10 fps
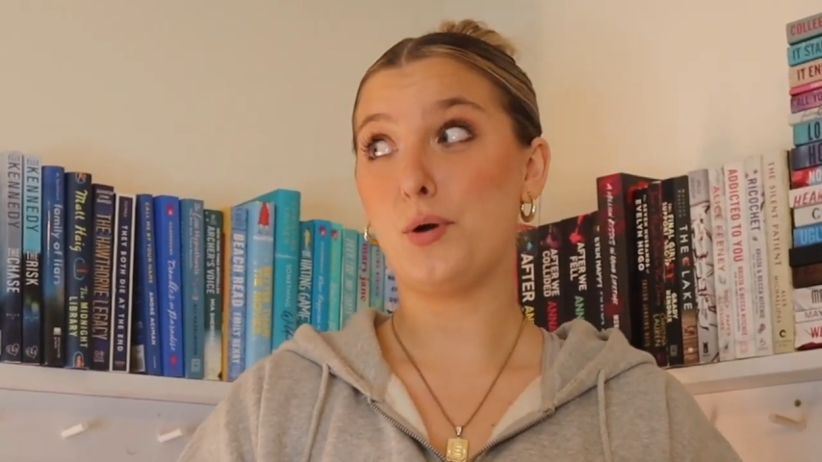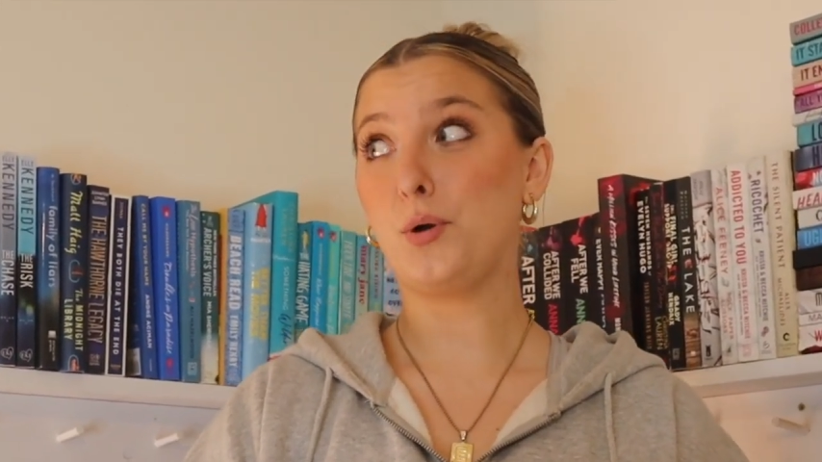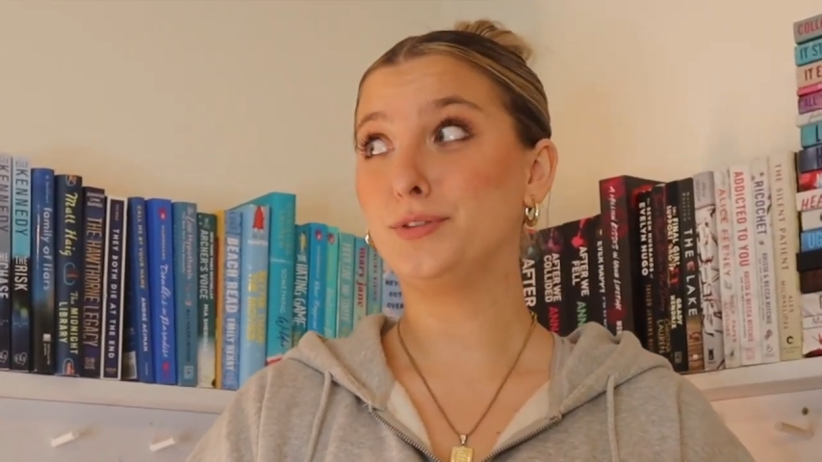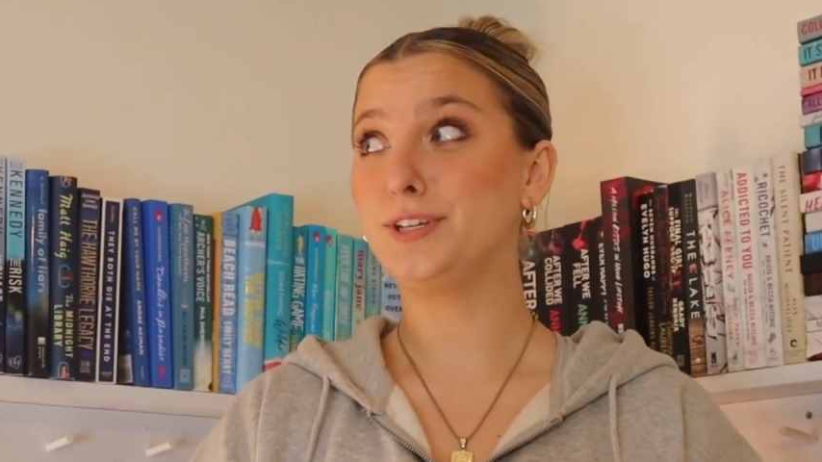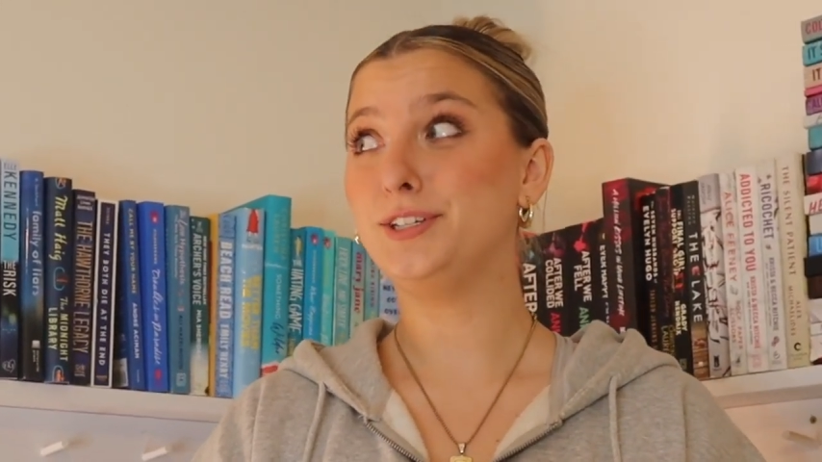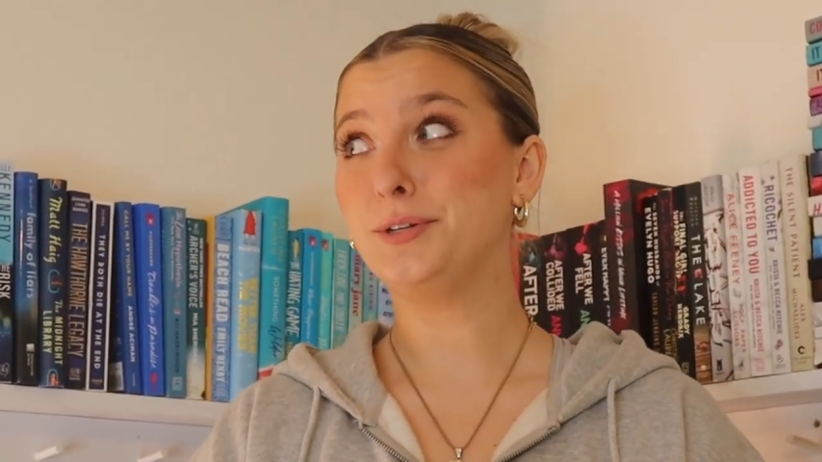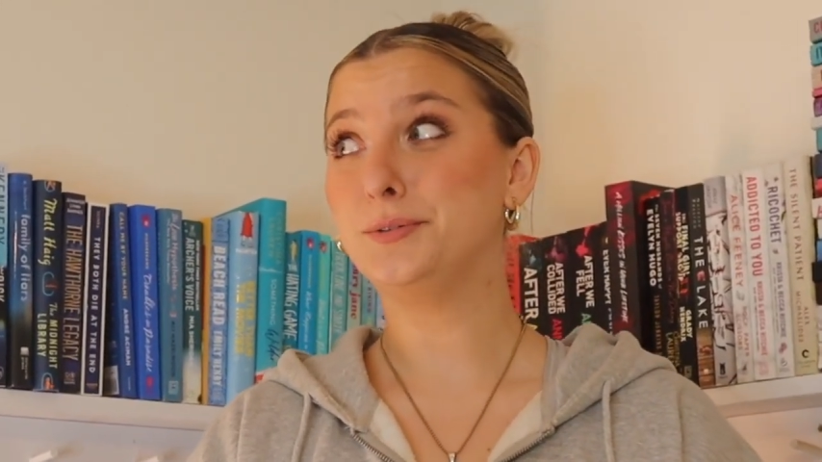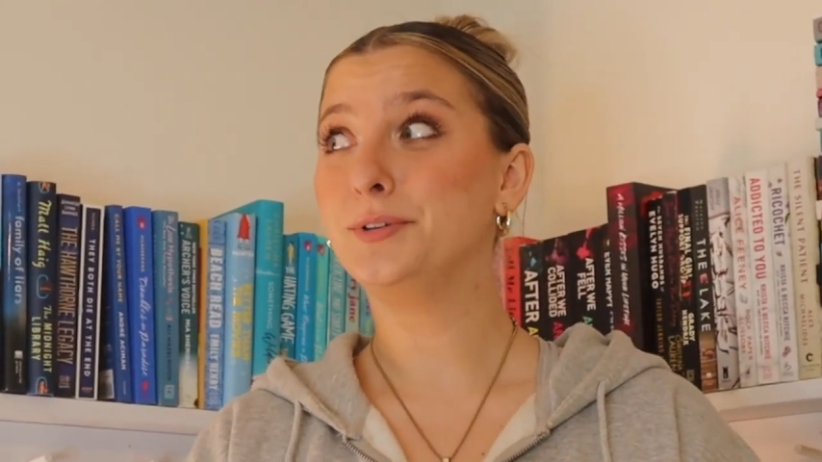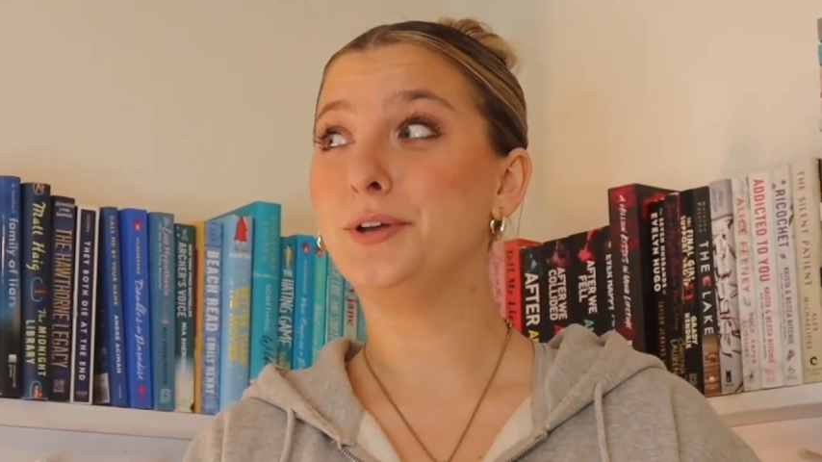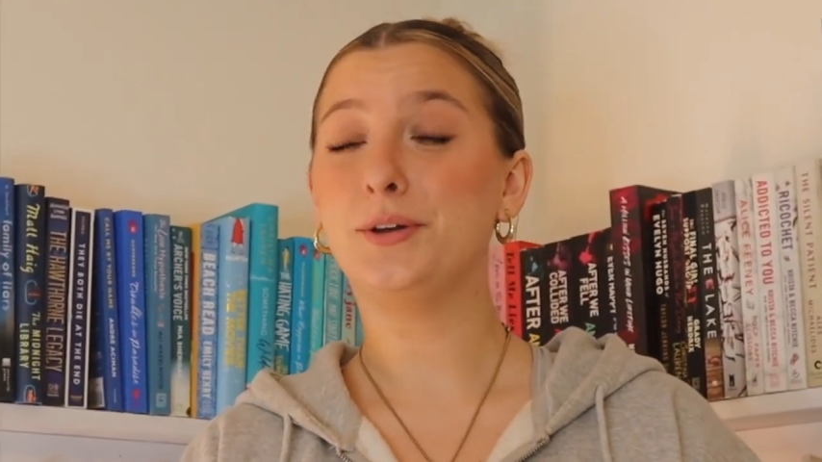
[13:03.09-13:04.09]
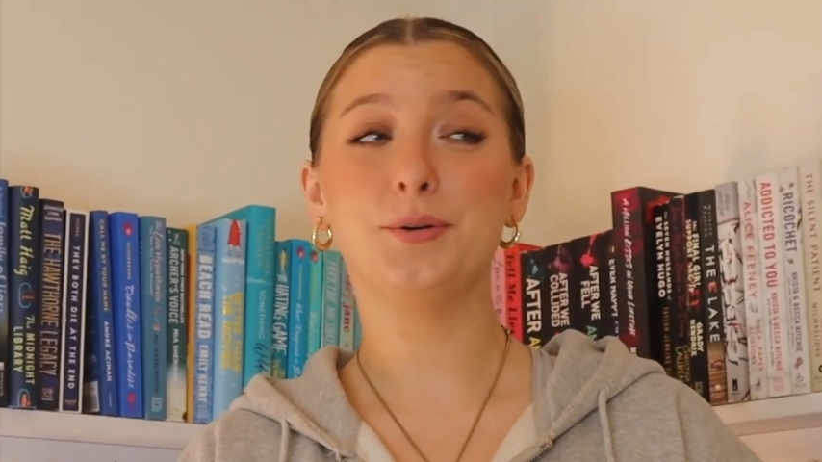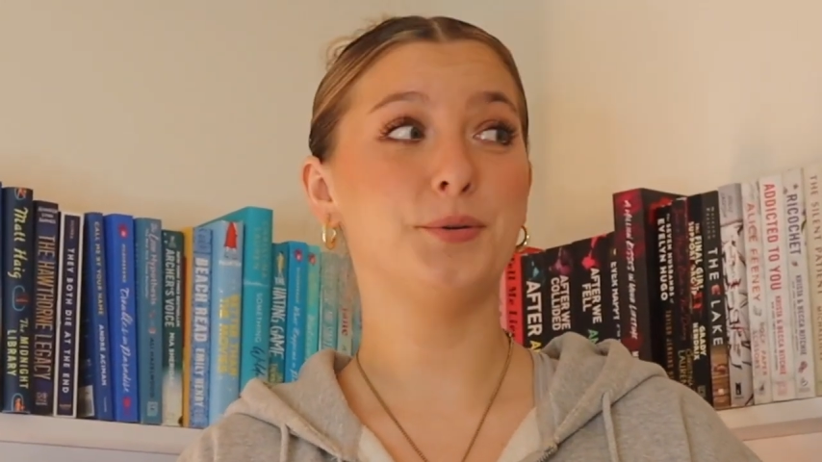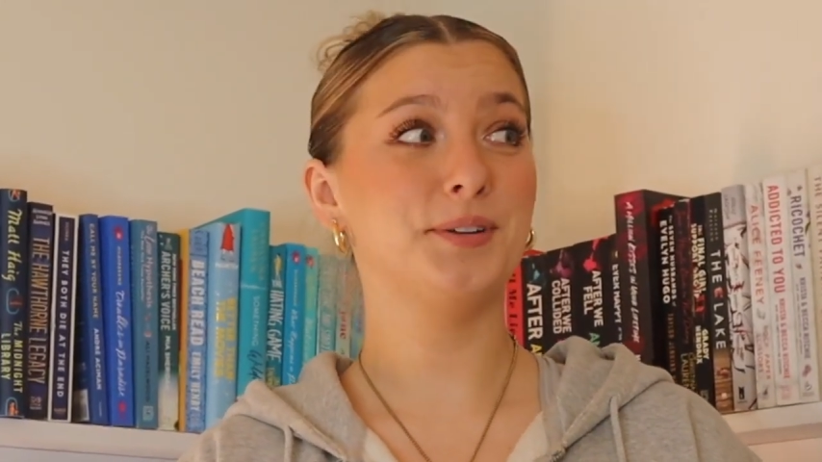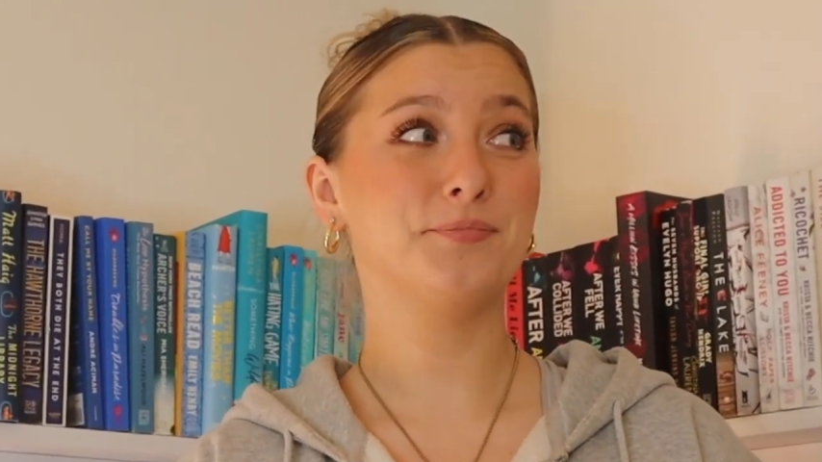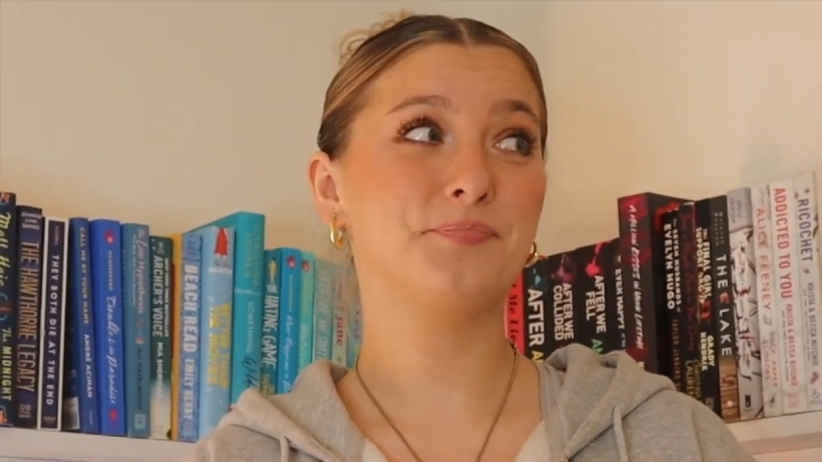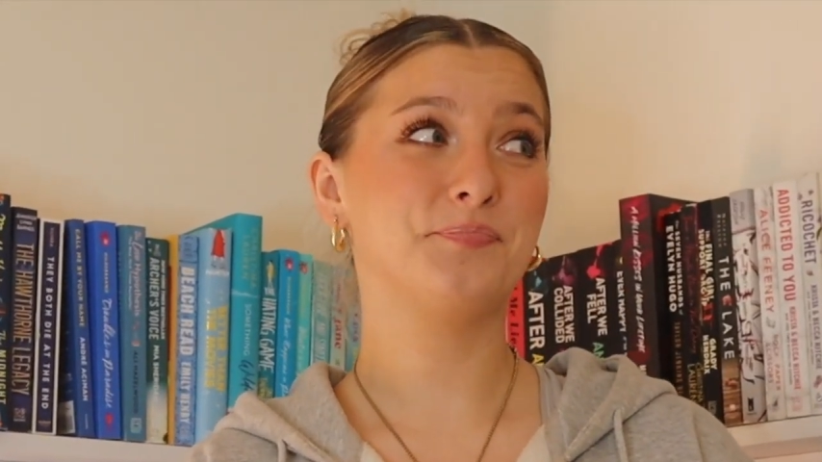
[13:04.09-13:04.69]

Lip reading: only you knew.